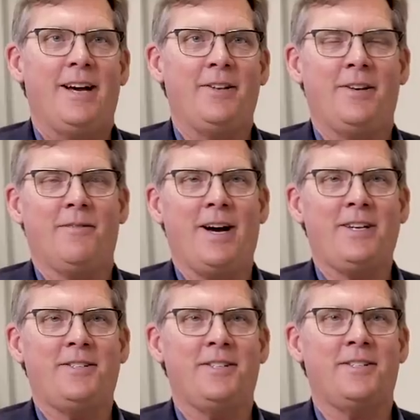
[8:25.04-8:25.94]
And the
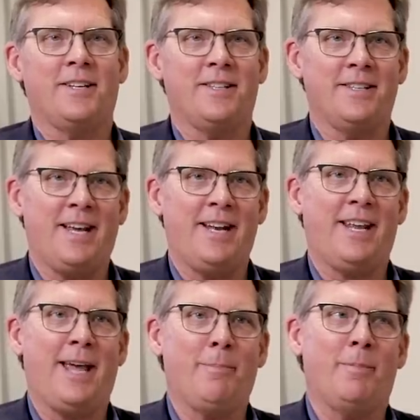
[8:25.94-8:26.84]
devices and the
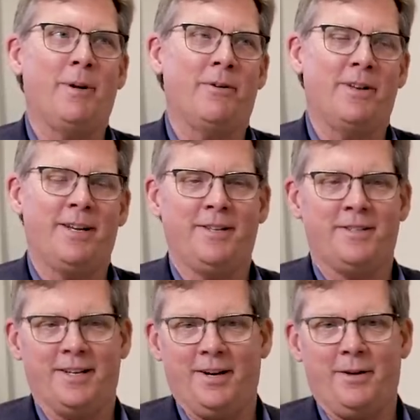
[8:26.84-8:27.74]
data
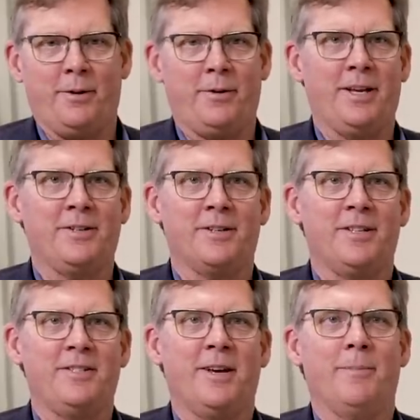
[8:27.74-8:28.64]
capabilities and all the things
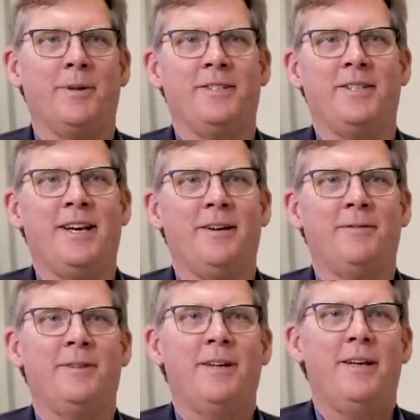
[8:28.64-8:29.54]
that these companies have